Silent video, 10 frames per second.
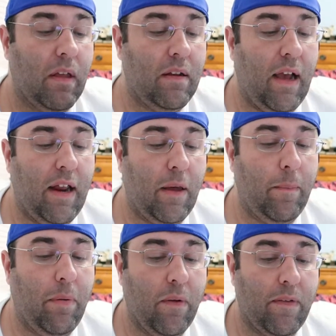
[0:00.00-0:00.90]

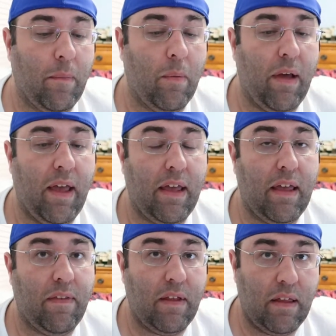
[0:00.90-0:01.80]
Dinah pulls him
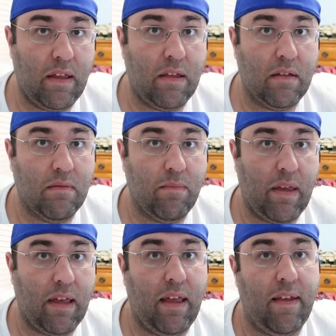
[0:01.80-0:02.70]
away, and they
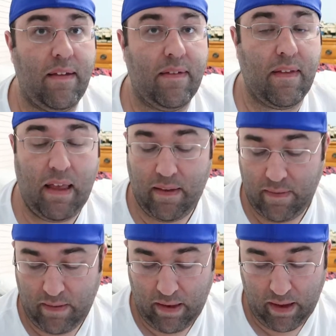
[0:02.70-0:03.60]
make a
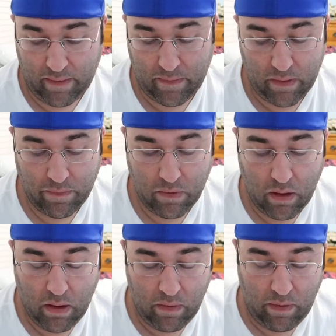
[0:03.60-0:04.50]
hasty exit.
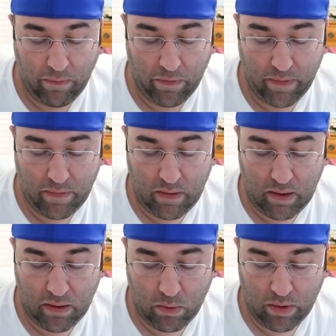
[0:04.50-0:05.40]
Then
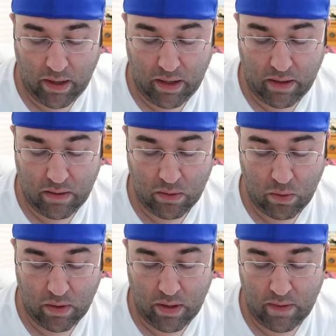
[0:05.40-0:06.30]
Felicity
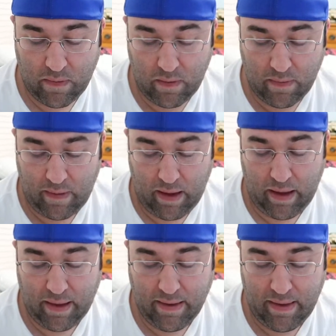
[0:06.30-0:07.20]
coordinates is
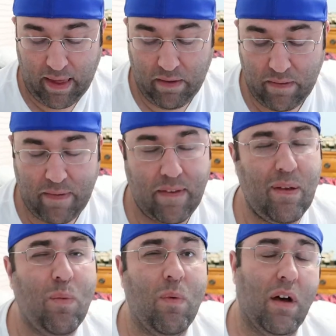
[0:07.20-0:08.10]
at a
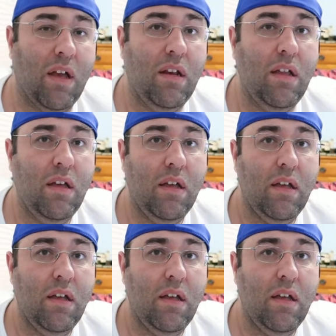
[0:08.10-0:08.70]
Galaxy One.